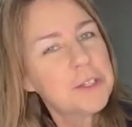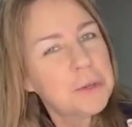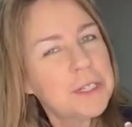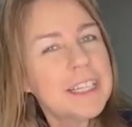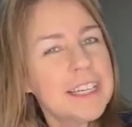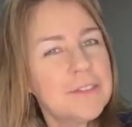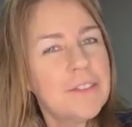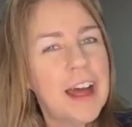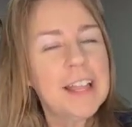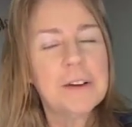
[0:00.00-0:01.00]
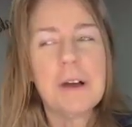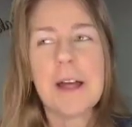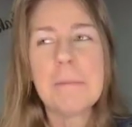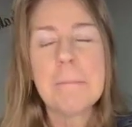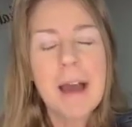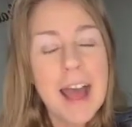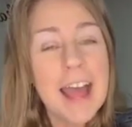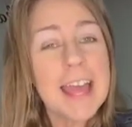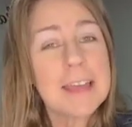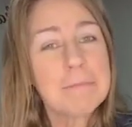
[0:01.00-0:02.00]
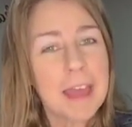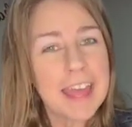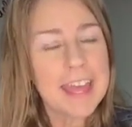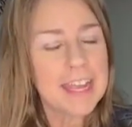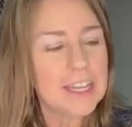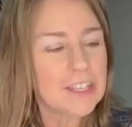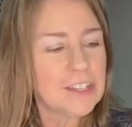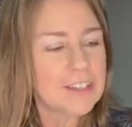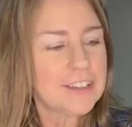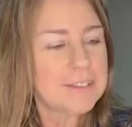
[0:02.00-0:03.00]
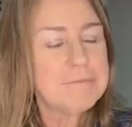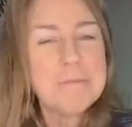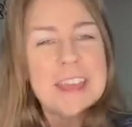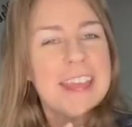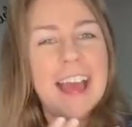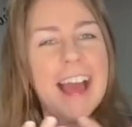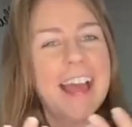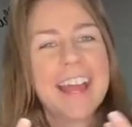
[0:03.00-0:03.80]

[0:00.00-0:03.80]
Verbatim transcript: to click follow on my page. Me,